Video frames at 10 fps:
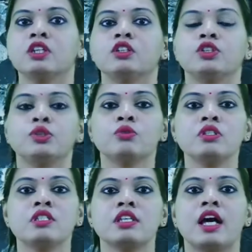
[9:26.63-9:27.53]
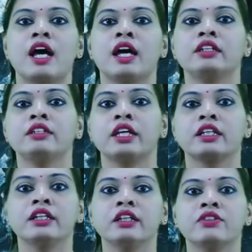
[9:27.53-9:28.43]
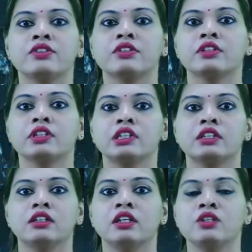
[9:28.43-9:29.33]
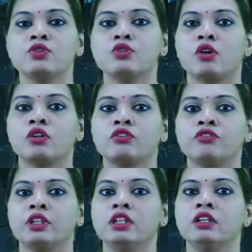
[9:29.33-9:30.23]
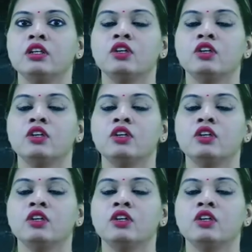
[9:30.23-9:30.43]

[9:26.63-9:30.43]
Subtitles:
Tools and Techniques in Geography